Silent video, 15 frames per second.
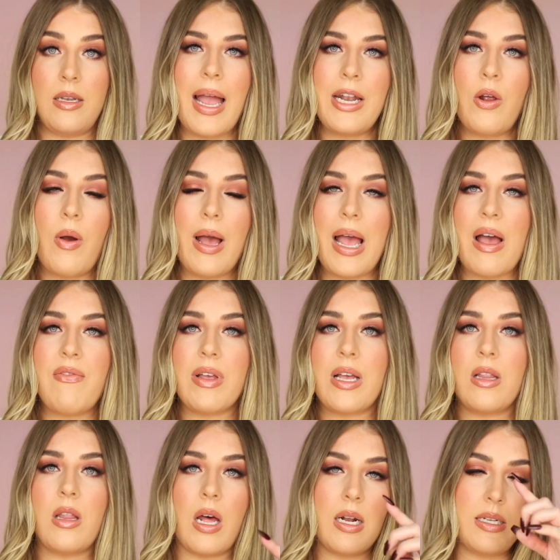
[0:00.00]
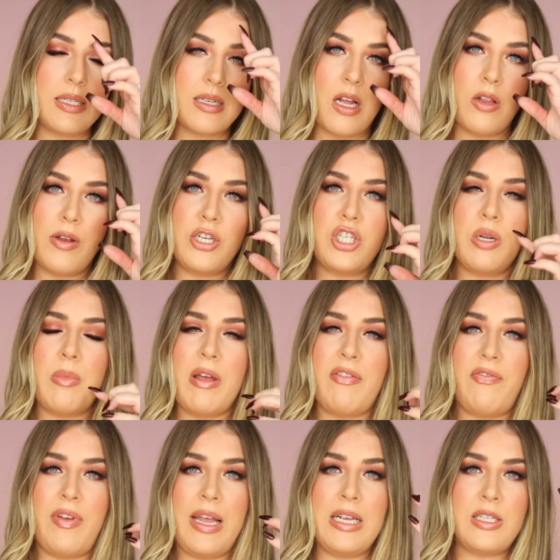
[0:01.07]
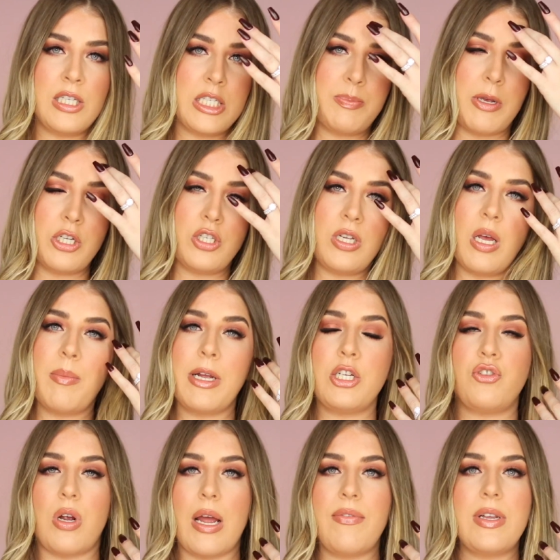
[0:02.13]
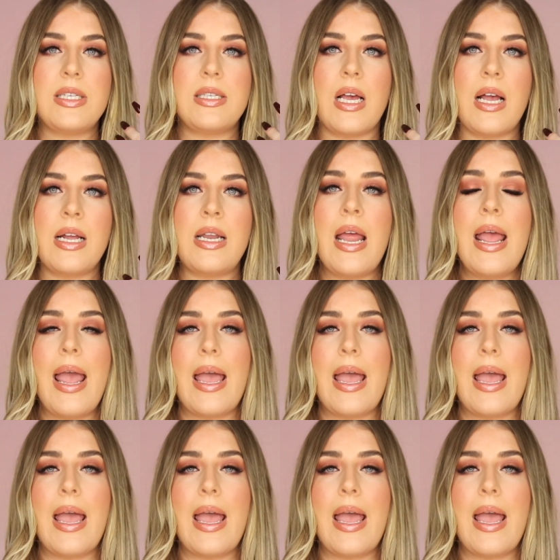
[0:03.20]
I know I have like a lot of discoloration on my face, especially on my driving side,